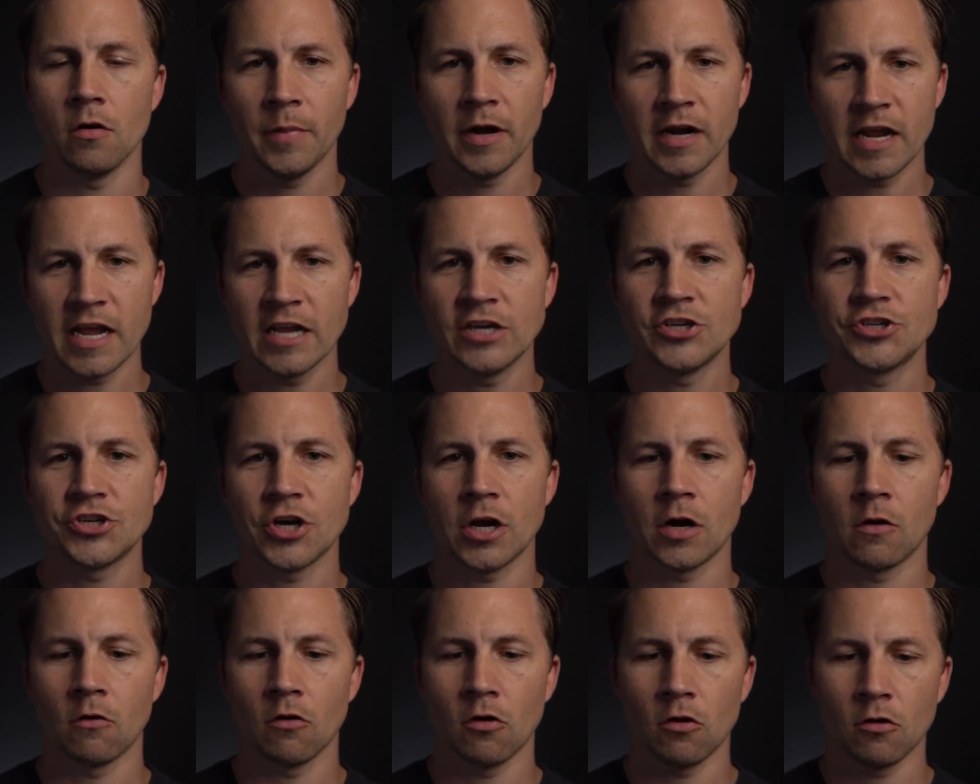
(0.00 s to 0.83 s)
But in
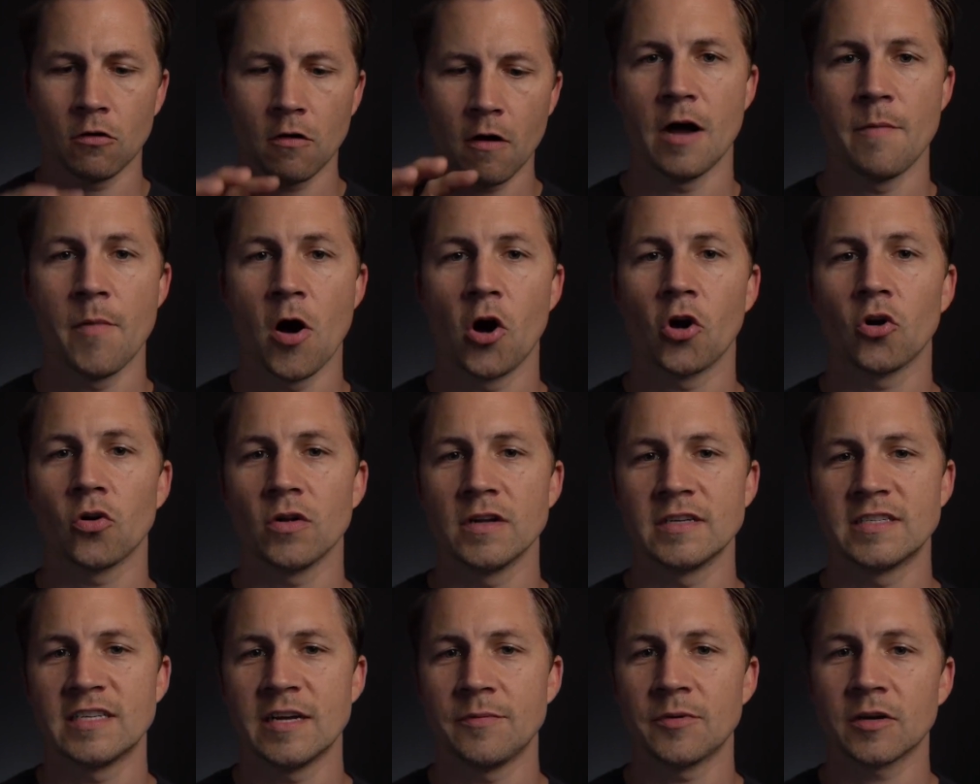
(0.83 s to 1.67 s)
general, a modal
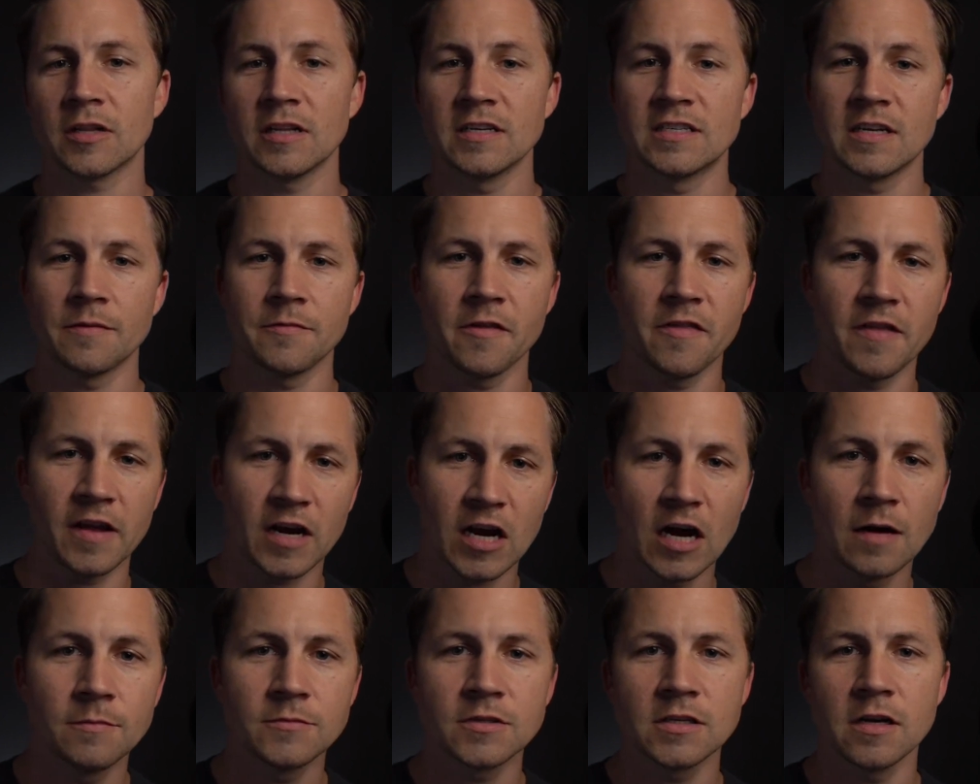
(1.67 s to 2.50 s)
is typically something that
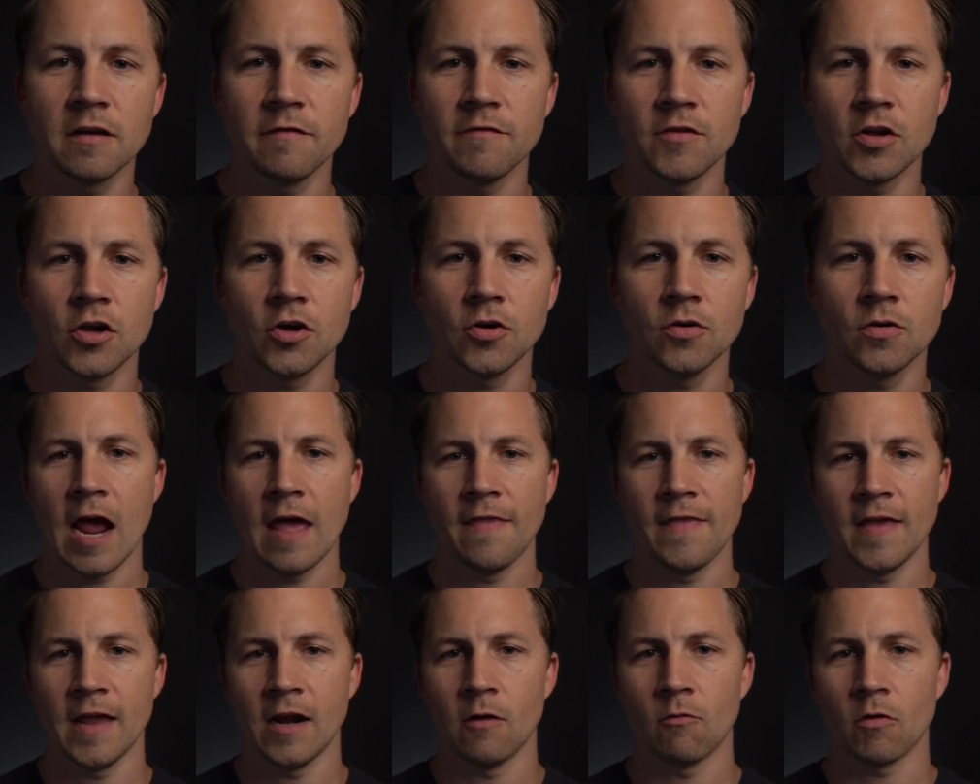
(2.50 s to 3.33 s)
comes into view
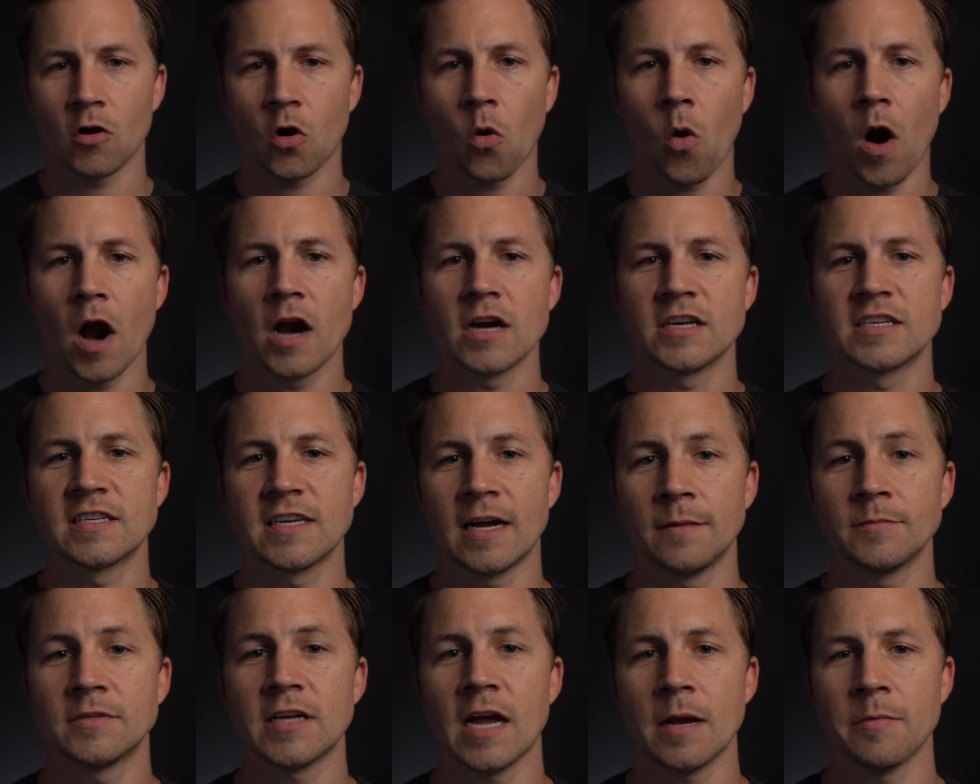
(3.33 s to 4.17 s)
and then it requires
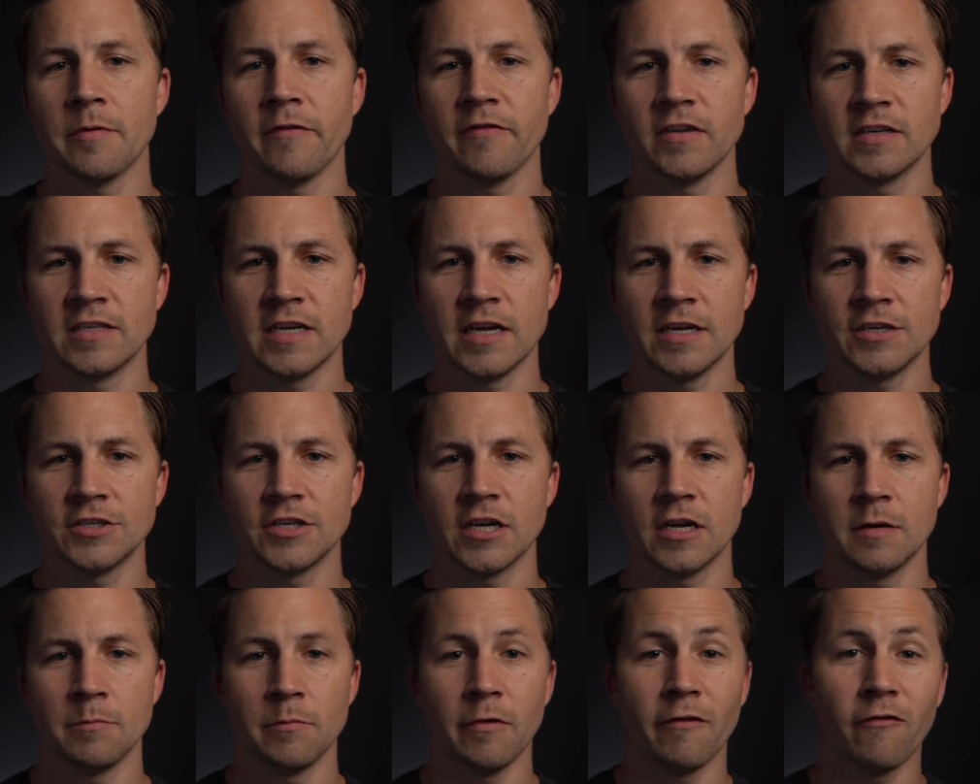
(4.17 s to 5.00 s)
some type of
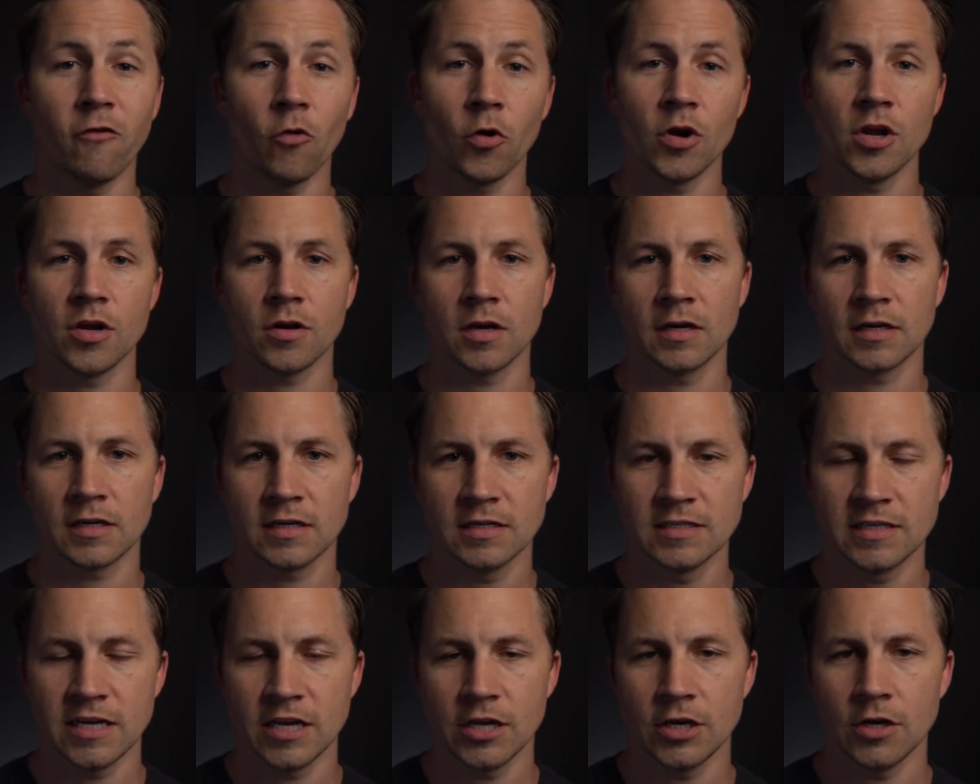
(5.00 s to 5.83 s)
attention before you can
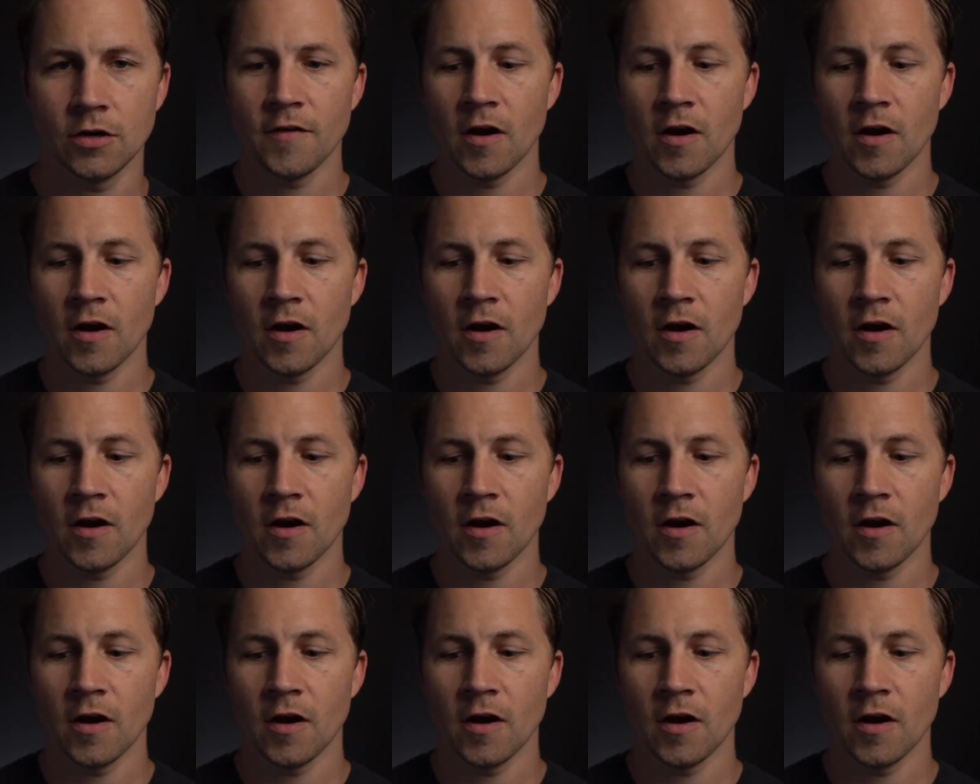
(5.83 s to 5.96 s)
continue.